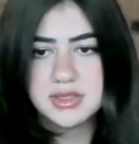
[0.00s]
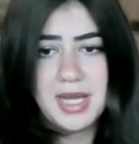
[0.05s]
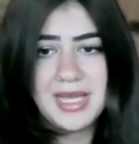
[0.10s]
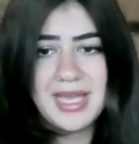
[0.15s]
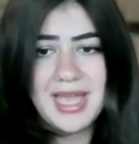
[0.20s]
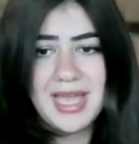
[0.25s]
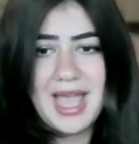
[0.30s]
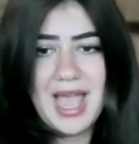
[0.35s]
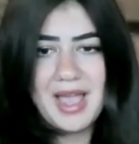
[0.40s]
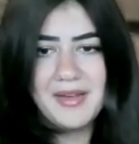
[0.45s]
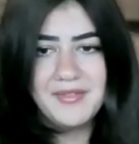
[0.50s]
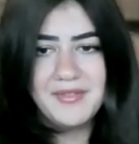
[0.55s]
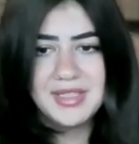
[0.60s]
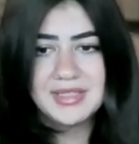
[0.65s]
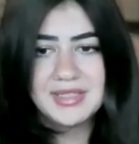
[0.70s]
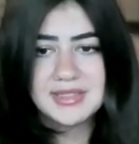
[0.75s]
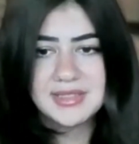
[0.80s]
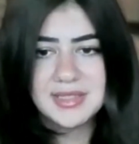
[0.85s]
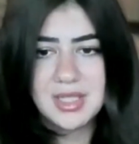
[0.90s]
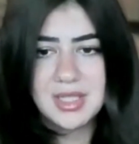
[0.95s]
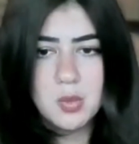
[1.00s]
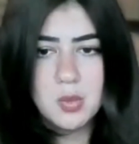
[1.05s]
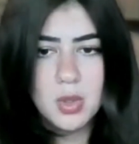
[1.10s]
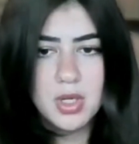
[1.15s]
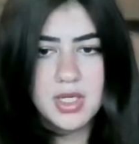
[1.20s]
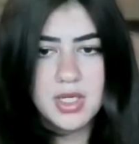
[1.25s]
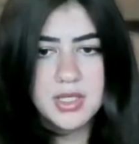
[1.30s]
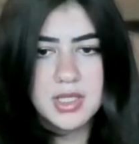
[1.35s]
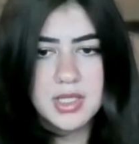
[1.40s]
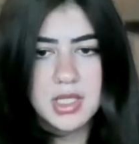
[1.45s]
By having
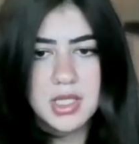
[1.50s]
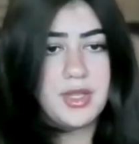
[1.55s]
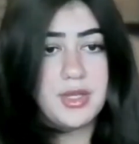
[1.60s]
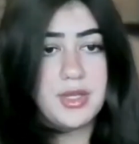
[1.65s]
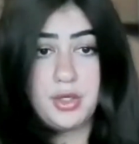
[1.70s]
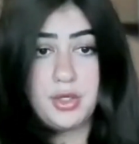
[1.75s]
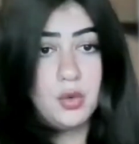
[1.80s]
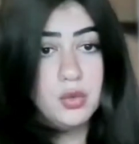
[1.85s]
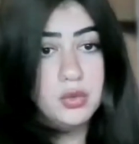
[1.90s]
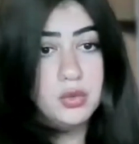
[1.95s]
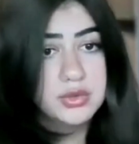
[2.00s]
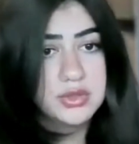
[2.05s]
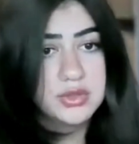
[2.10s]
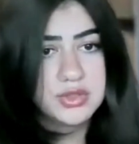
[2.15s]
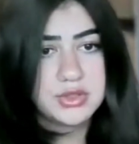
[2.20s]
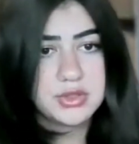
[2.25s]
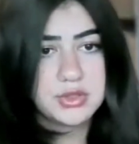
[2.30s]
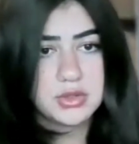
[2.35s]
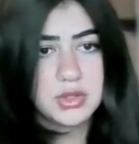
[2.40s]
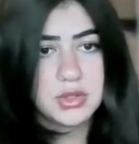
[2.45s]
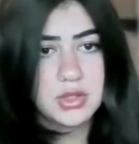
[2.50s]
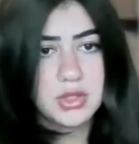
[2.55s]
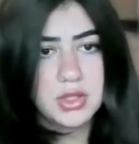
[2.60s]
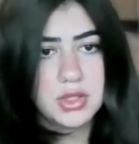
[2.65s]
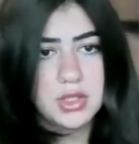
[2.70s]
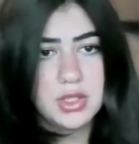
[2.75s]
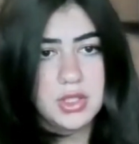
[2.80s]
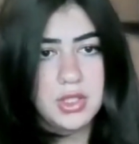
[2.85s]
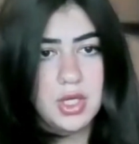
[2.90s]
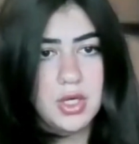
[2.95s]
someone that knows,
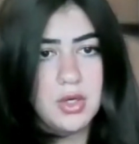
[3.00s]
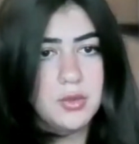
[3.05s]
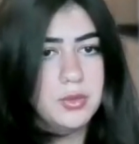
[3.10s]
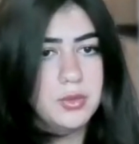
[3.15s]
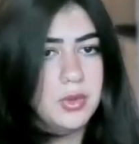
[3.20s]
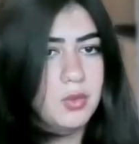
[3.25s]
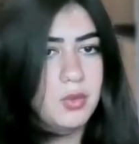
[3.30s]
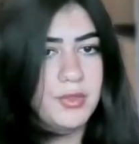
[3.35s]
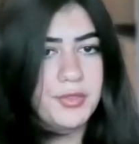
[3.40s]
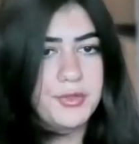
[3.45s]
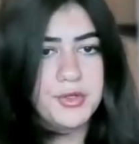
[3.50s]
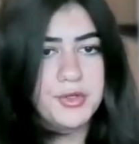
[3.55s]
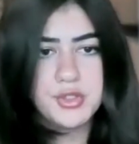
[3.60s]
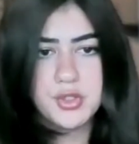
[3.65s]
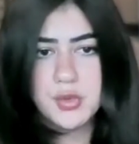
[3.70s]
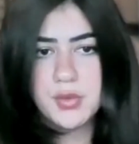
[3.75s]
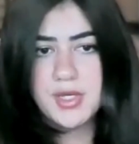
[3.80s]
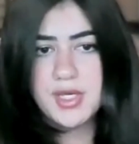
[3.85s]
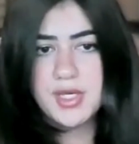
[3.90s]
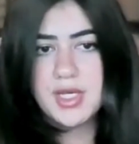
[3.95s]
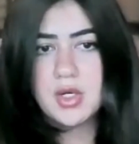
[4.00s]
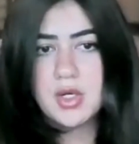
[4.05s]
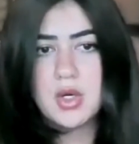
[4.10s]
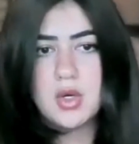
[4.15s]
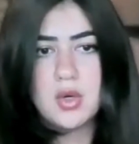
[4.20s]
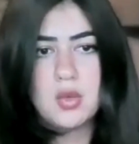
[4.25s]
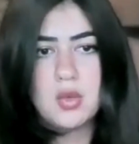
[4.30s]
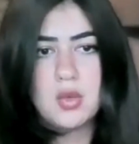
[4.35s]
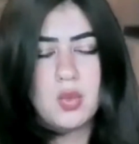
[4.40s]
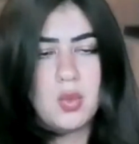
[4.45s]
what they're doing,
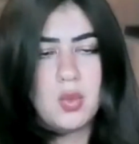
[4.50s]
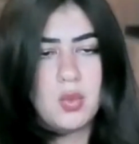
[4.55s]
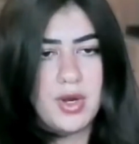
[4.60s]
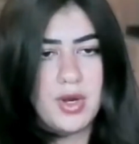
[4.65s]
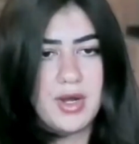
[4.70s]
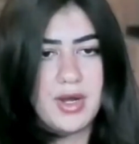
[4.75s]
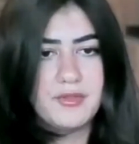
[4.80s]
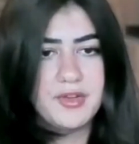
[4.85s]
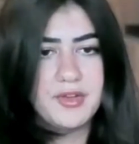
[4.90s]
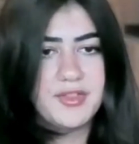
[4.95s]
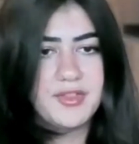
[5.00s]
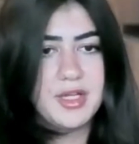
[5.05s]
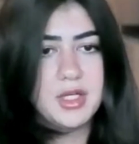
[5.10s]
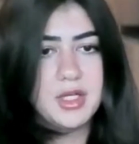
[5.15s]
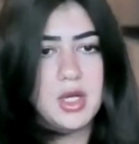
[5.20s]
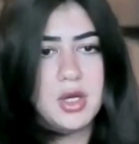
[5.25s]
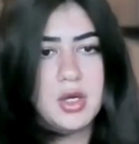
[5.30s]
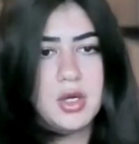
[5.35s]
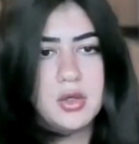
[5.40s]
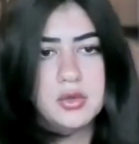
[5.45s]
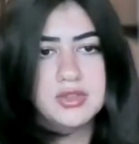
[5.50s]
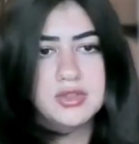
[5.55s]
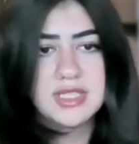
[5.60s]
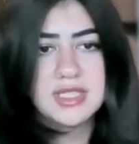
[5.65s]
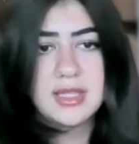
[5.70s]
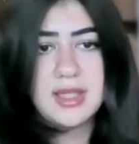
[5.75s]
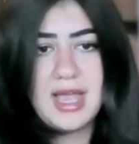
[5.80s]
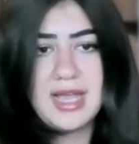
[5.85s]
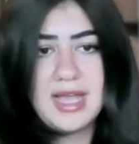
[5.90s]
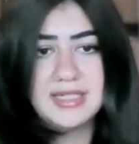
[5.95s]
where everything goes,
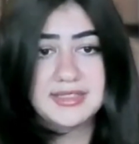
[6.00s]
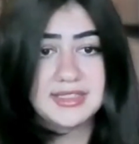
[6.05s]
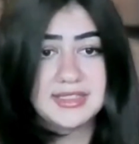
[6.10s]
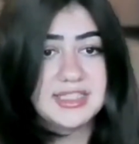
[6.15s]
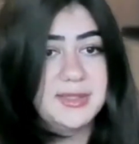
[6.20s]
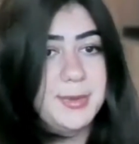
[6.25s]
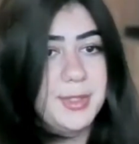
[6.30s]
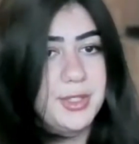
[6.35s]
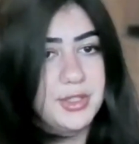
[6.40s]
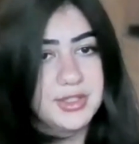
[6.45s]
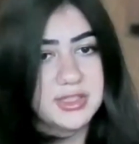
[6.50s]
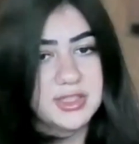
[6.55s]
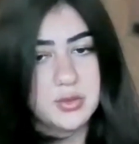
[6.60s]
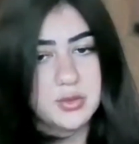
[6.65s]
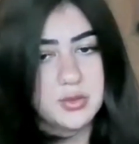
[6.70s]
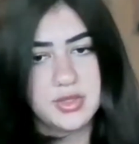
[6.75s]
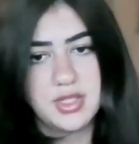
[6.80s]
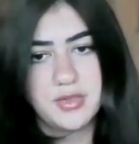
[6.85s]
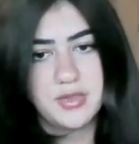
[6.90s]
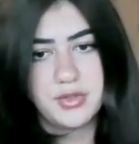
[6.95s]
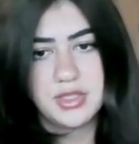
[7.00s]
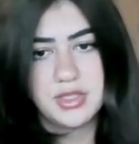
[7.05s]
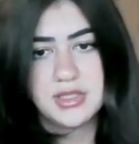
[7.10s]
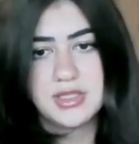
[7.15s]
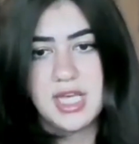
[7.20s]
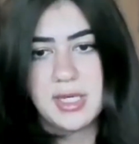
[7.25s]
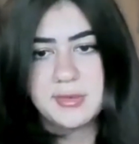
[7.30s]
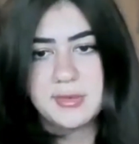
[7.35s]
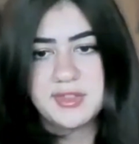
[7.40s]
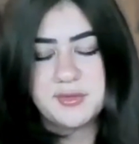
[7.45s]
has experience with
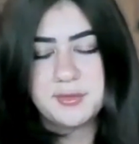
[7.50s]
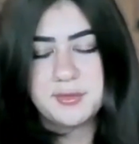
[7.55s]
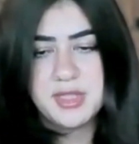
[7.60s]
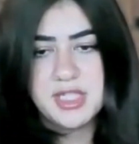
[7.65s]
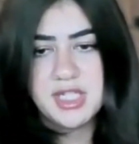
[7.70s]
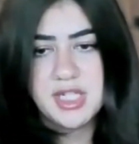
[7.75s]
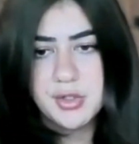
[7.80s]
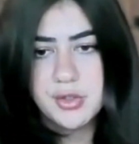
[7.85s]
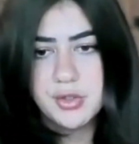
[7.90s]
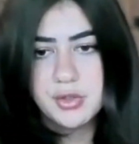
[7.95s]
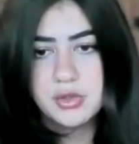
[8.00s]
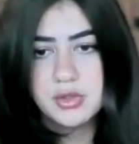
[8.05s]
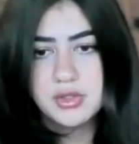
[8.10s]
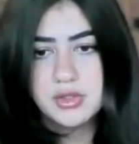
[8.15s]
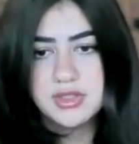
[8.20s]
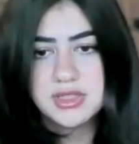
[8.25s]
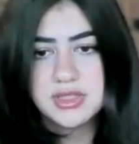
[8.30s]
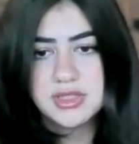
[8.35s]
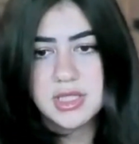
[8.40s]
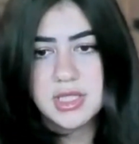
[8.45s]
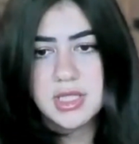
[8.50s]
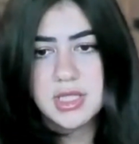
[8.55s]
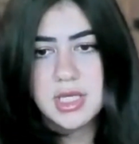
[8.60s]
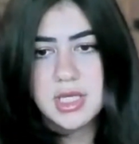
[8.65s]
different types of materials,